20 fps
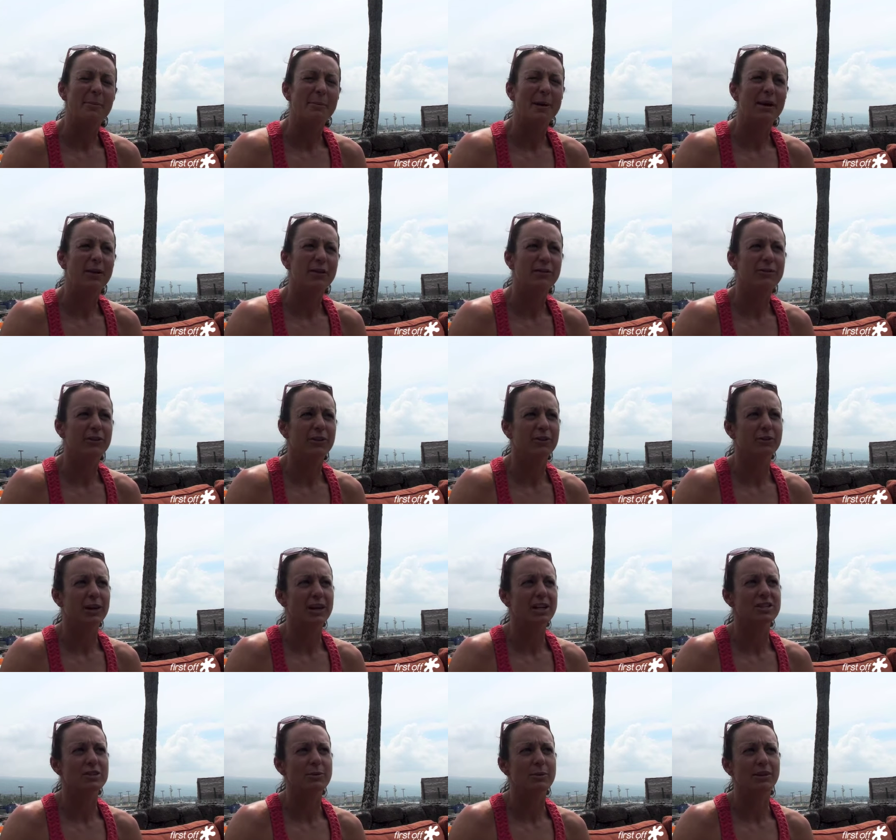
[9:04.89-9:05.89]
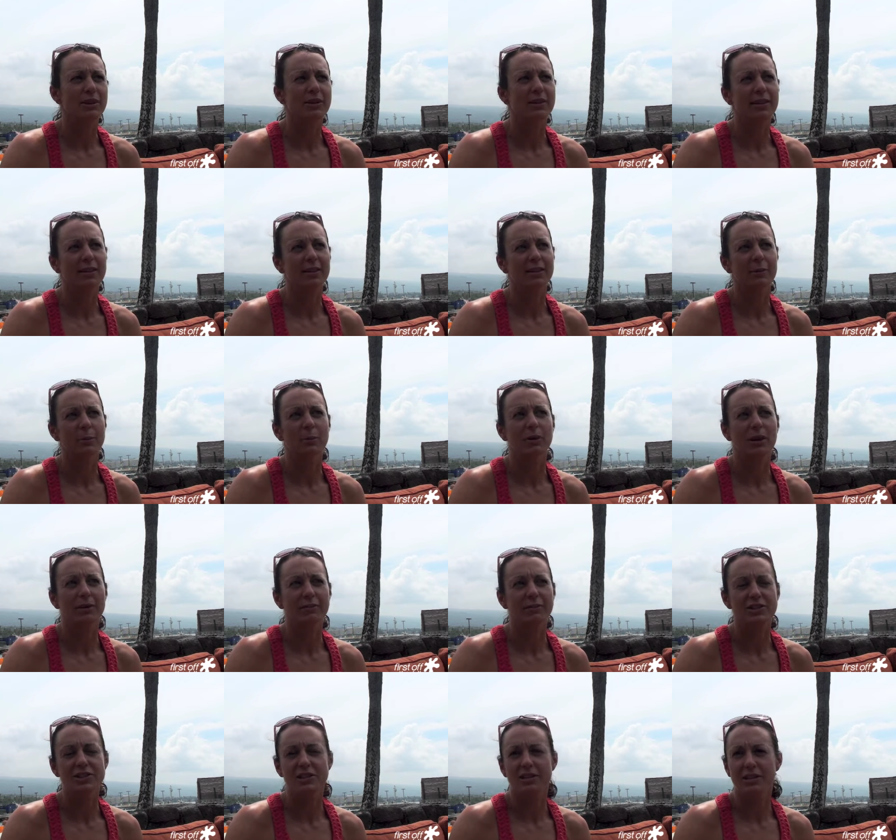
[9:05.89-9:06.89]
amount of frustration when you see someone
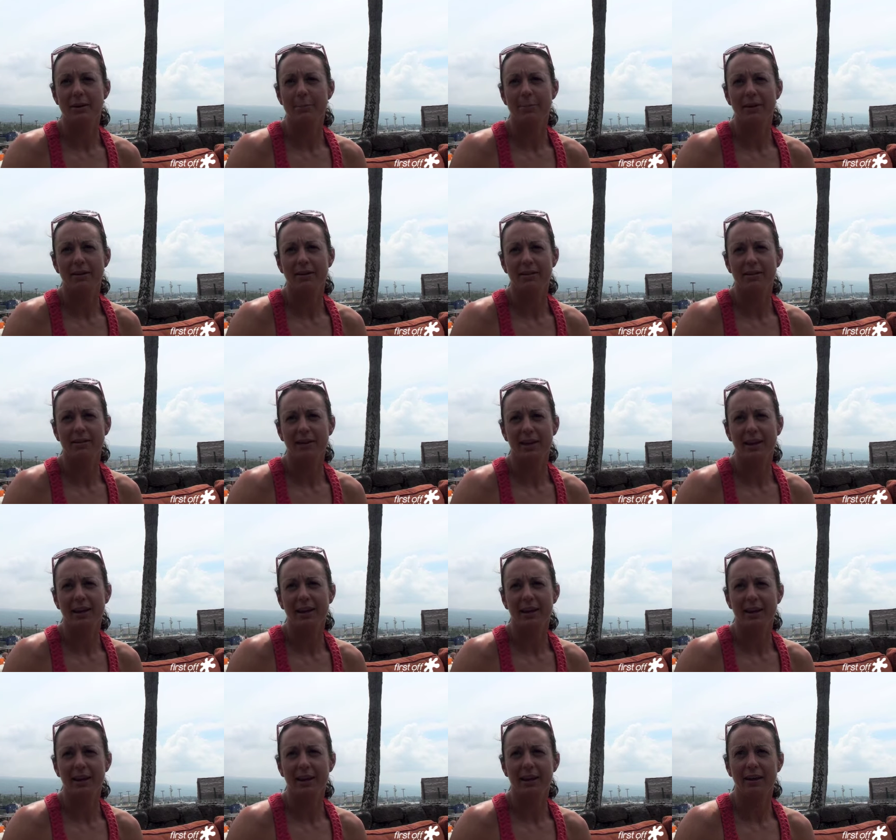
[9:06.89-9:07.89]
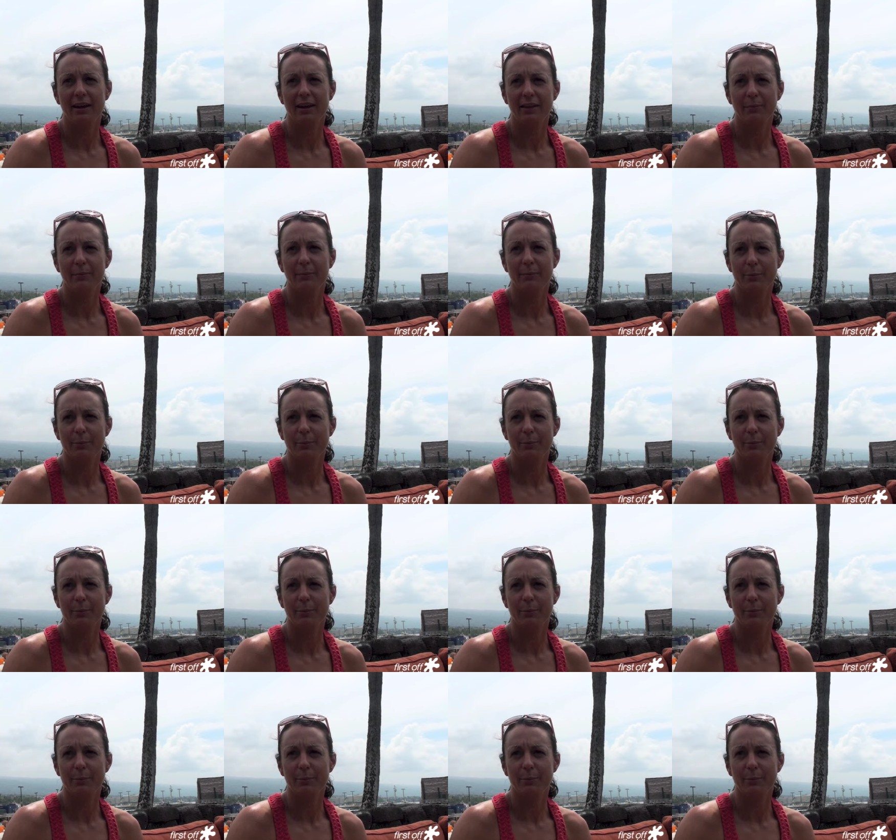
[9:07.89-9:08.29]
like Virginia Berasategui